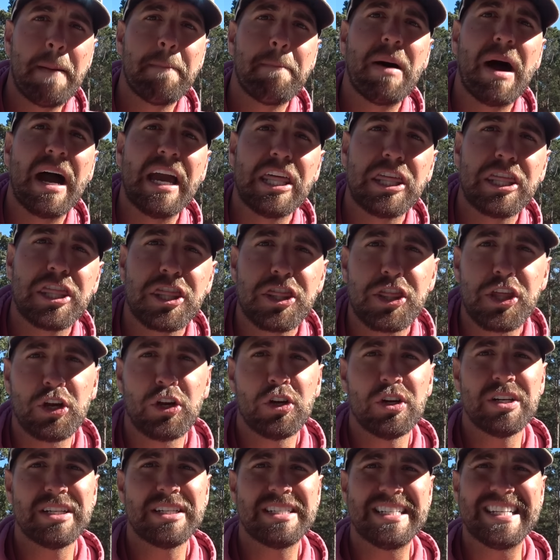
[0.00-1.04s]
by
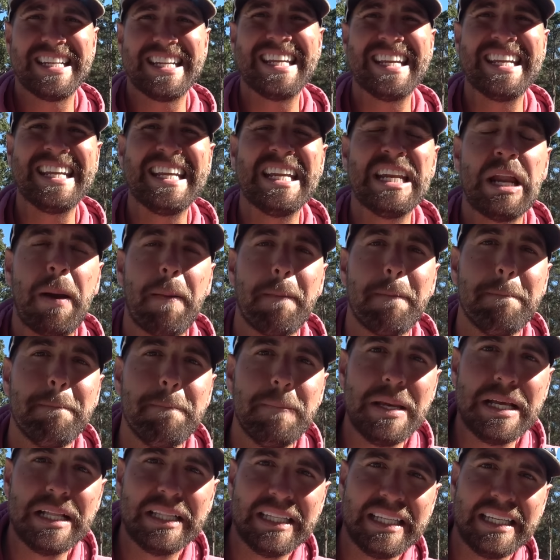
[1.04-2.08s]
13
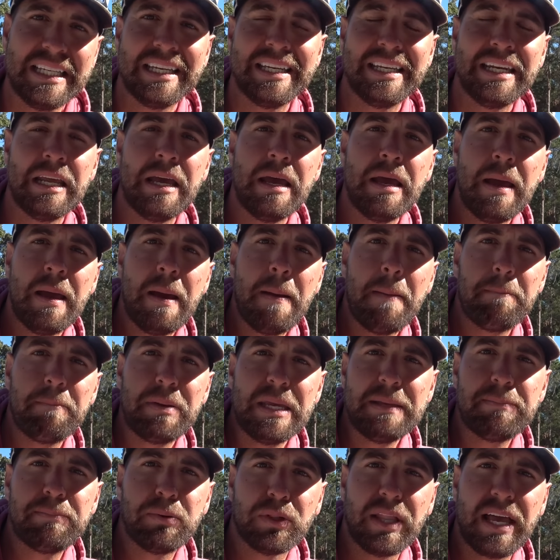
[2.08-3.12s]
million
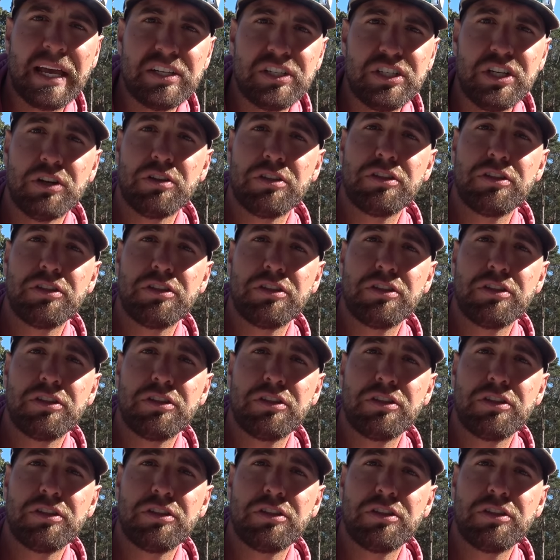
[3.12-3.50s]
people last year.